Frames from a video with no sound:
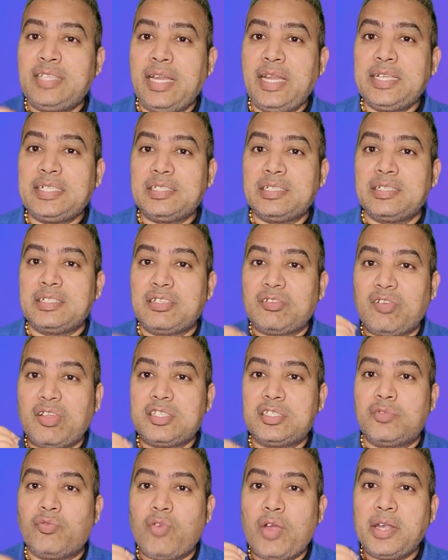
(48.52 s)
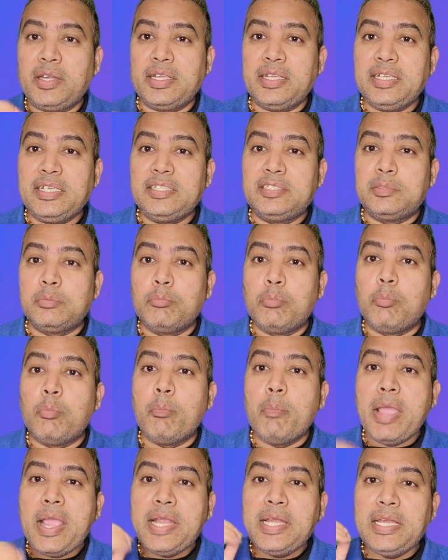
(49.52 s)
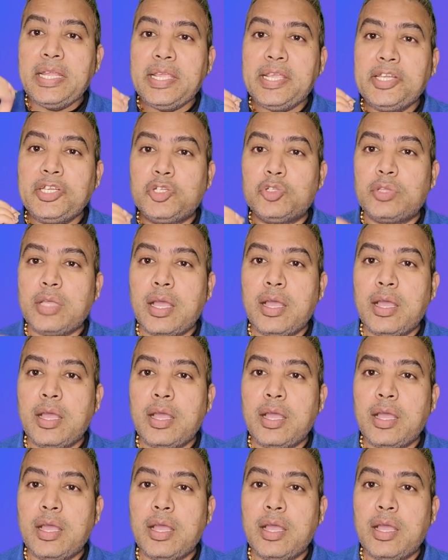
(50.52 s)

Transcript: Select Trust Fund is mainly into